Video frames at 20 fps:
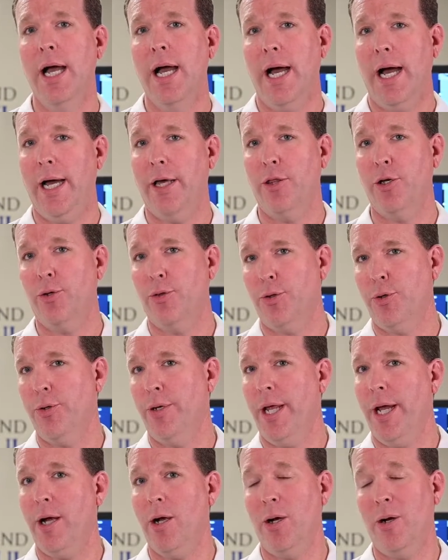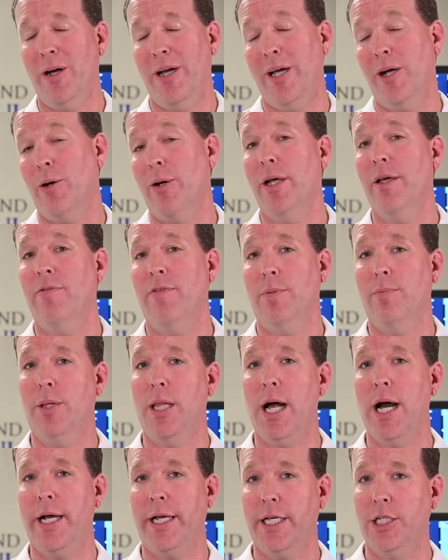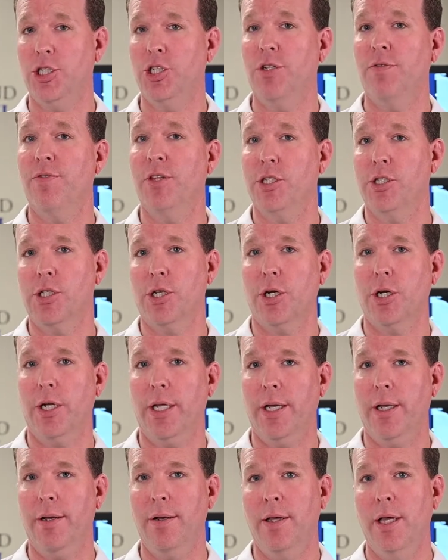either through narrowing or even blockage of the circuit.